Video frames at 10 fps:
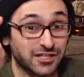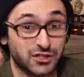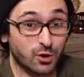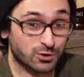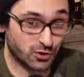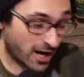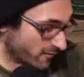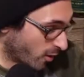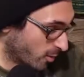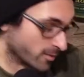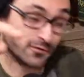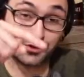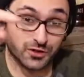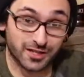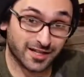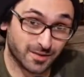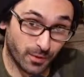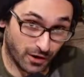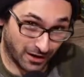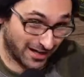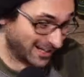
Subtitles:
And don't drive home if you drink it at the bar.